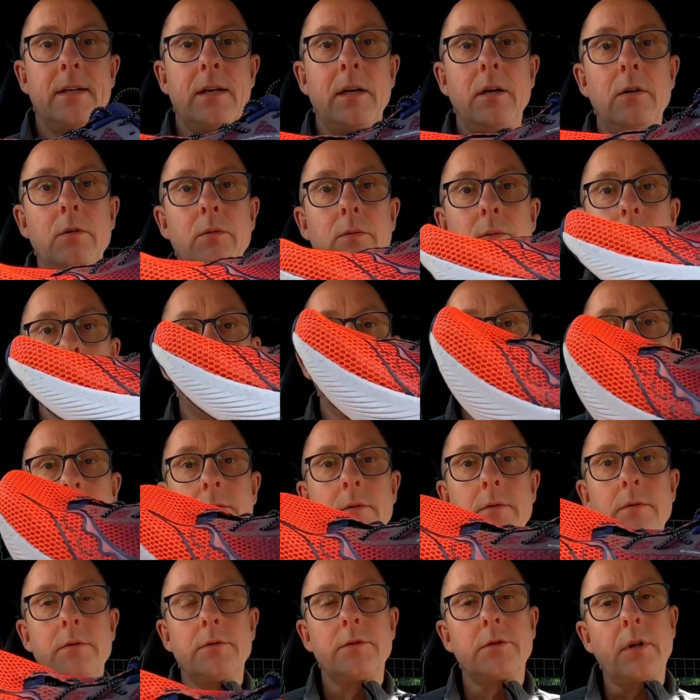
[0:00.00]
Hello.
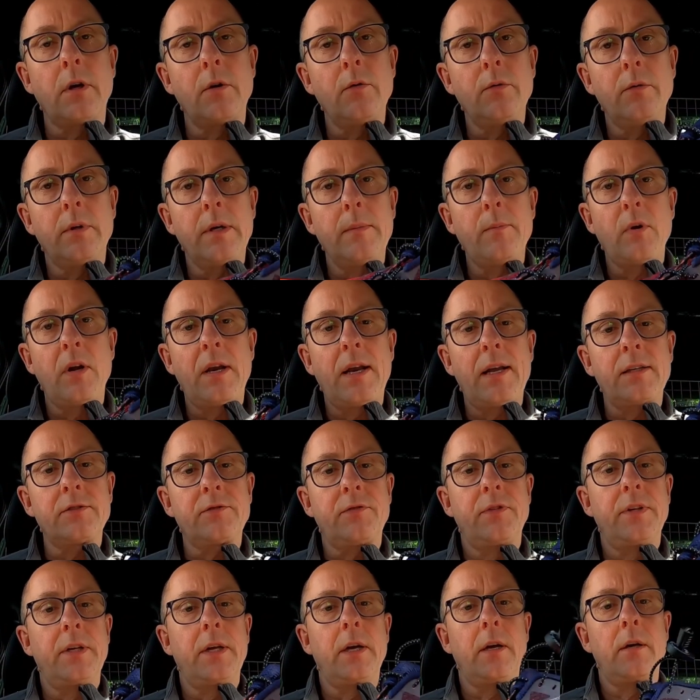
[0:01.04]
So in my
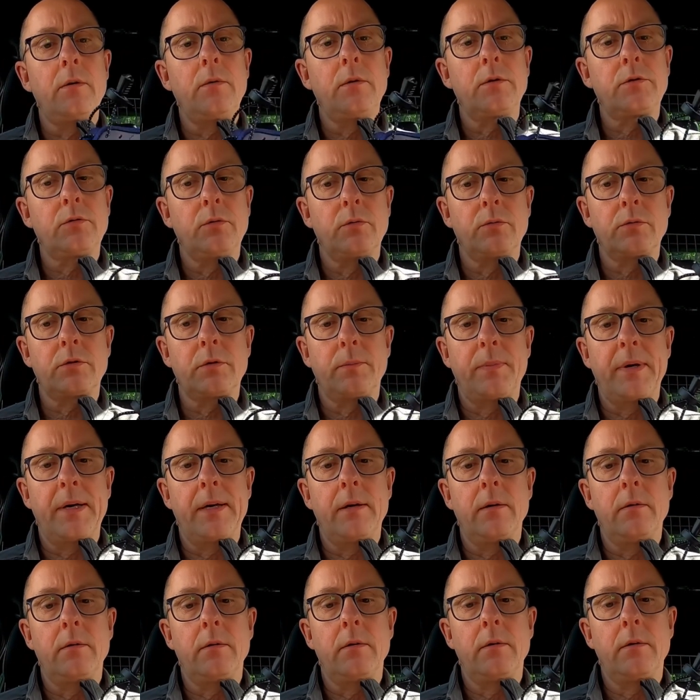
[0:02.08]
last video I talked
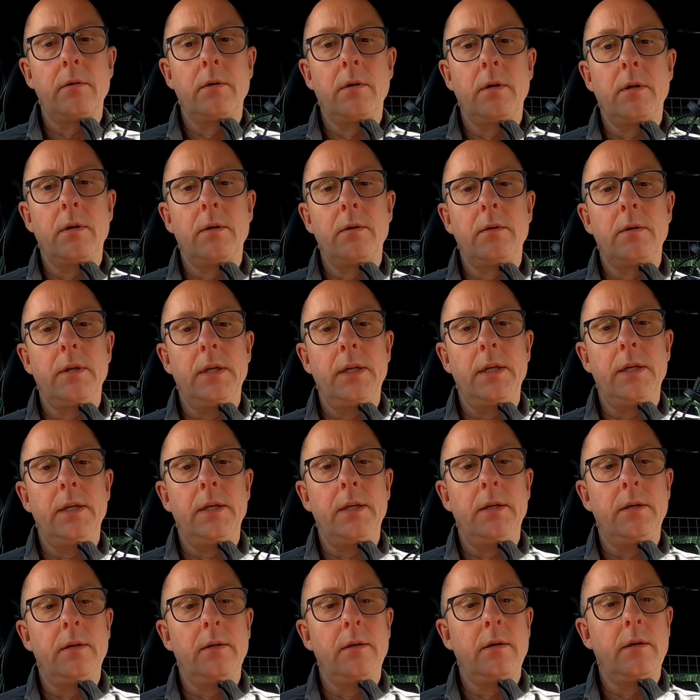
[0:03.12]
about
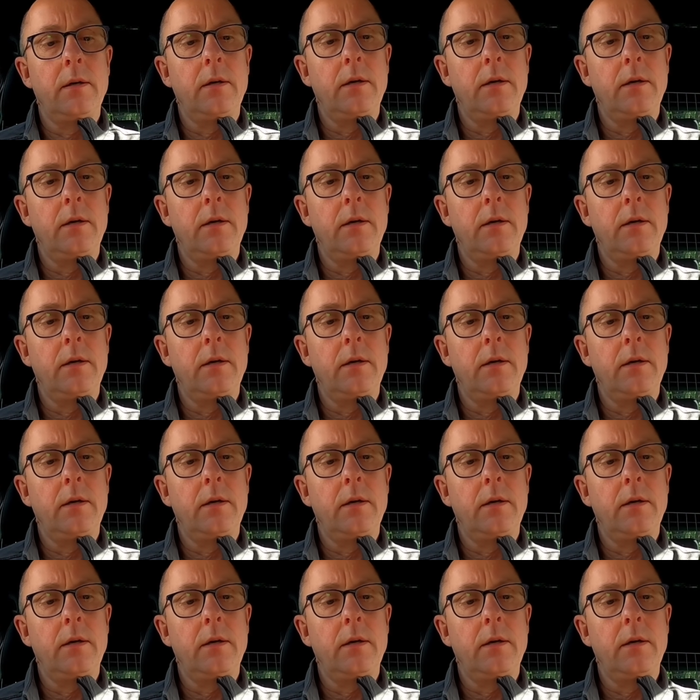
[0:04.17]
the